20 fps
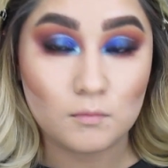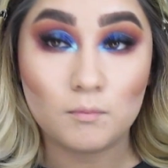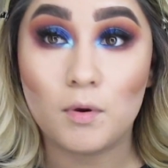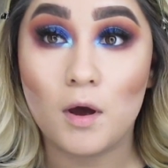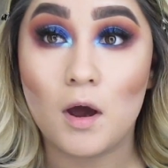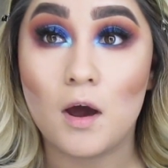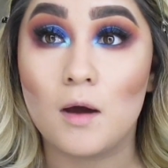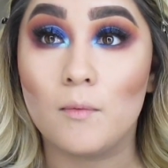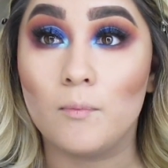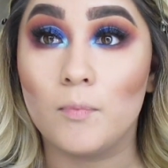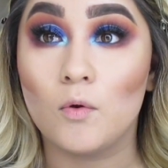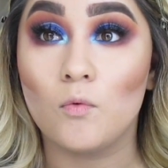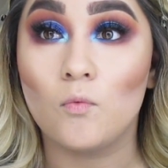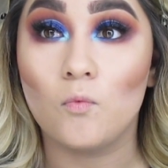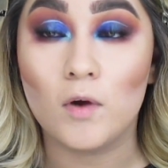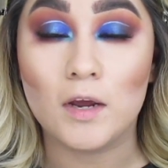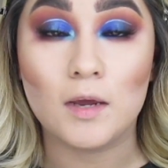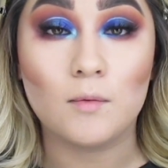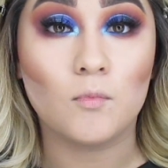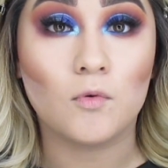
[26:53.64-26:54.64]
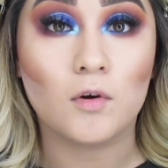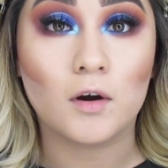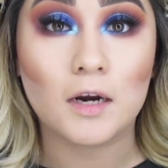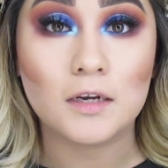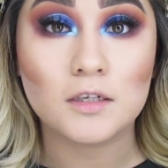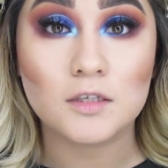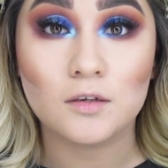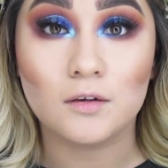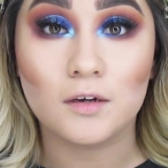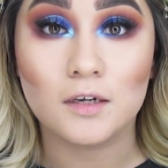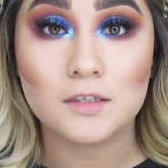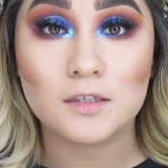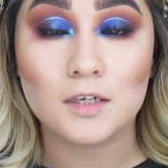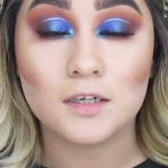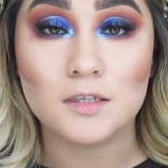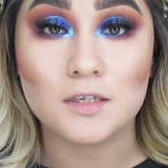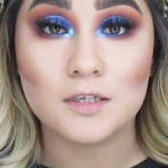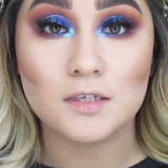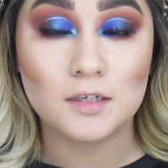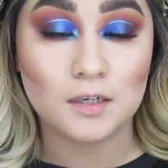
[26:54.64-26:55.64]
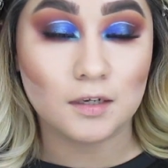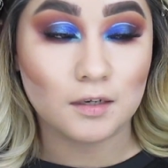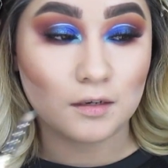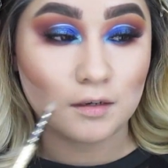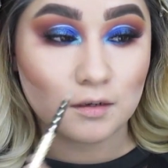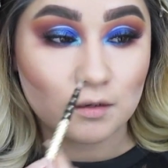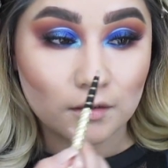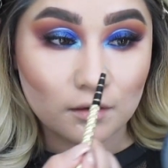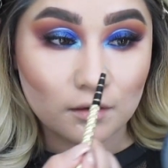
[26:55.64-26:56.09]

pop way more, as you guys can see.